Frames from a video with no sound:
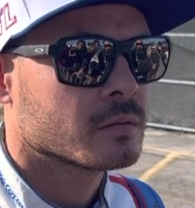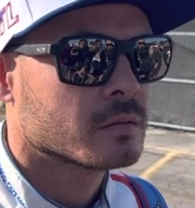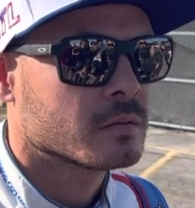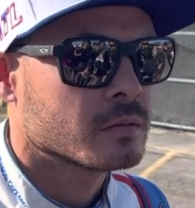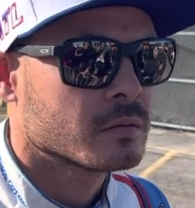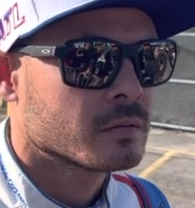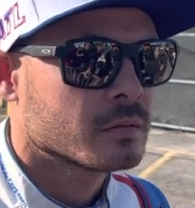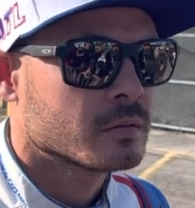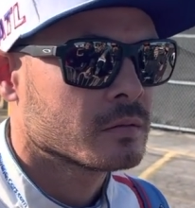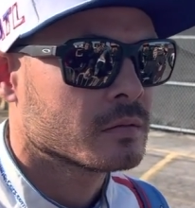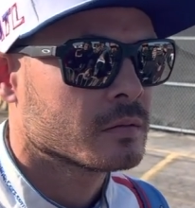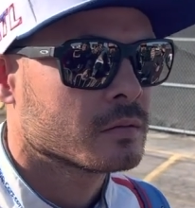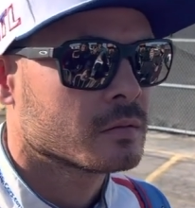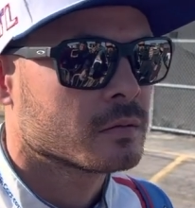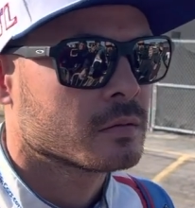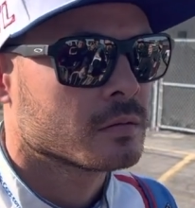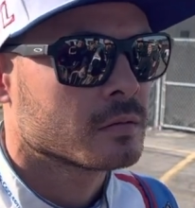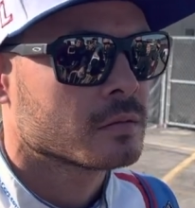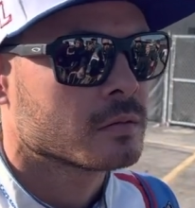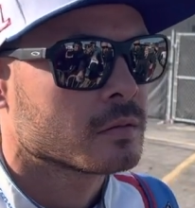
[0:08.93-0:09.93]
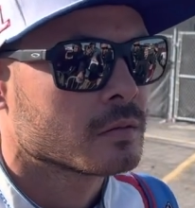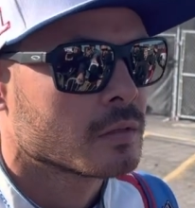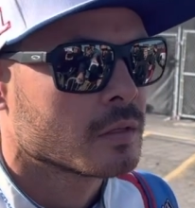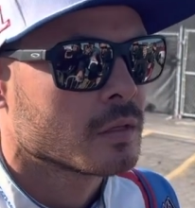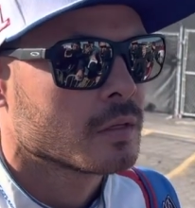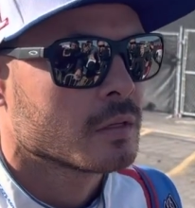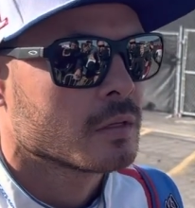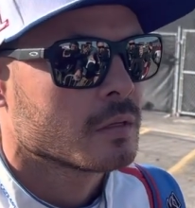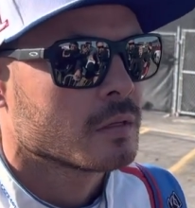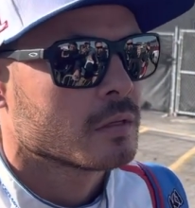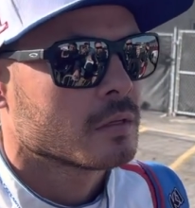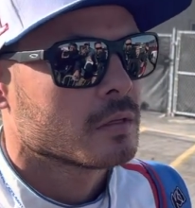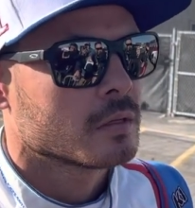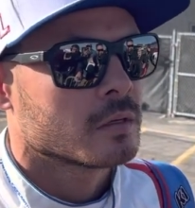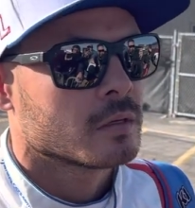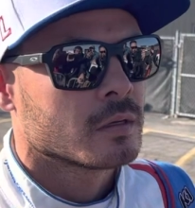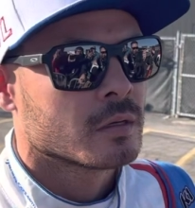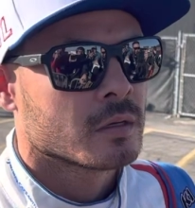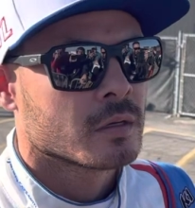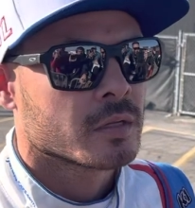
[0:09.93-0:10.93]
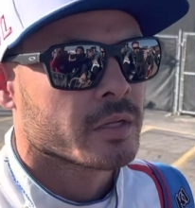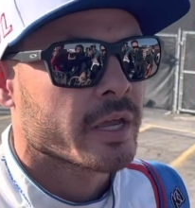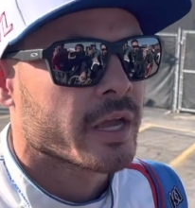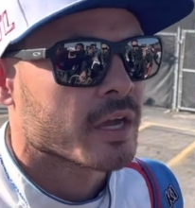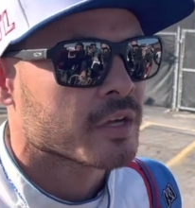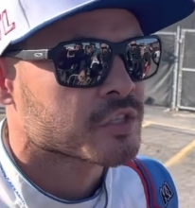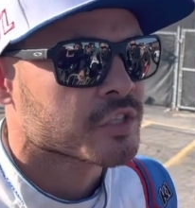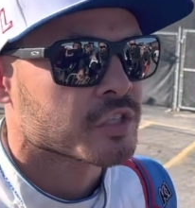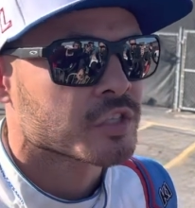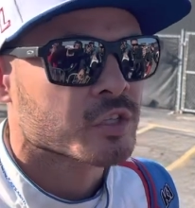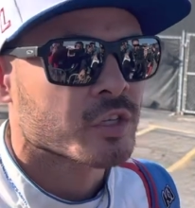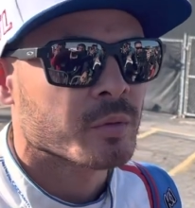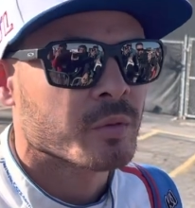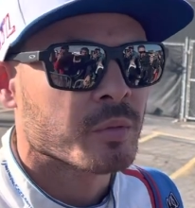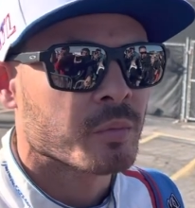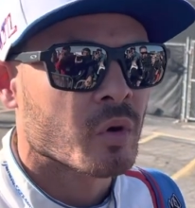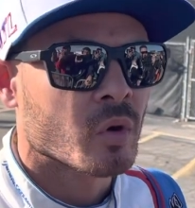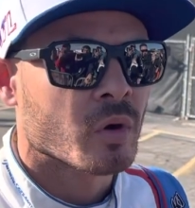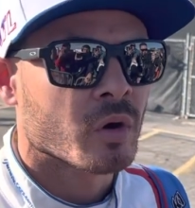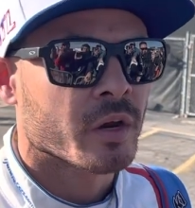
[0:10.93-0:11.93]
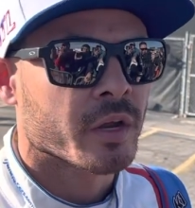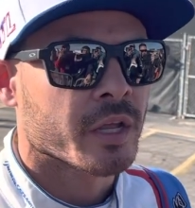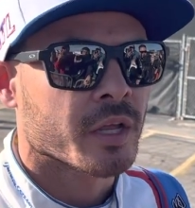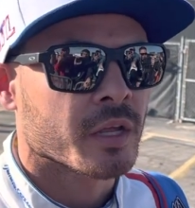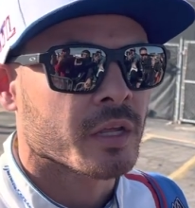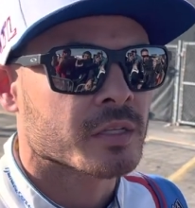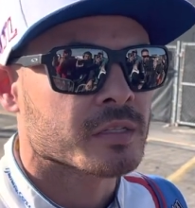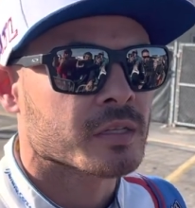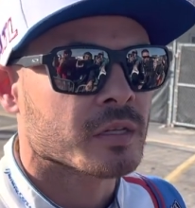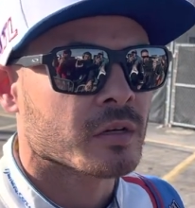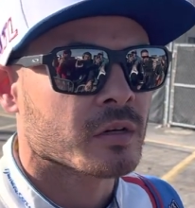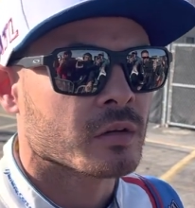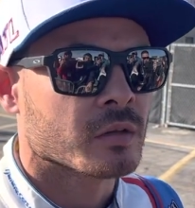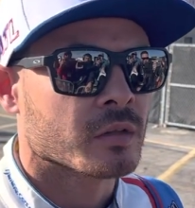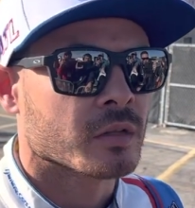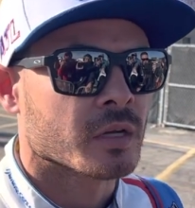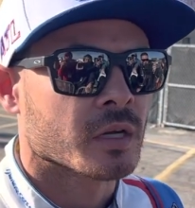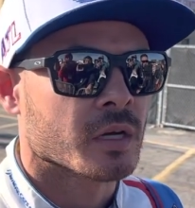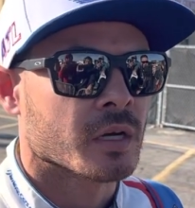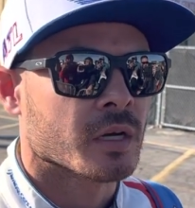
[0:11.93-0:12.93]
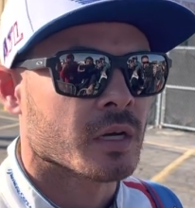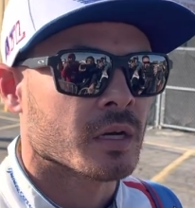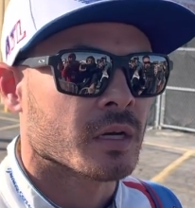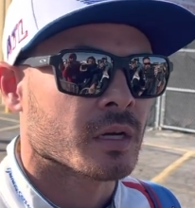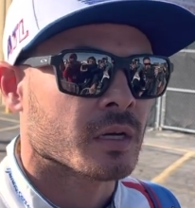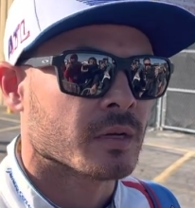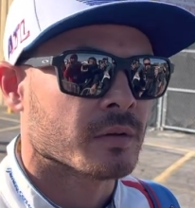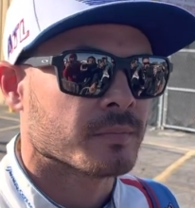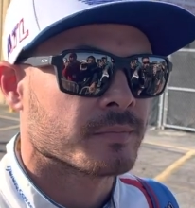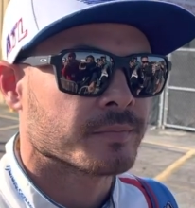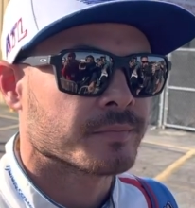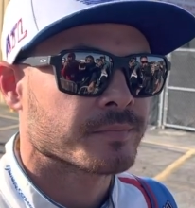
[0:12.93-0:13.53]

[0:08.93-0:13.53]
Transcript: the last 15 or 20 laps. Yeah, it was extremely boring until the uh,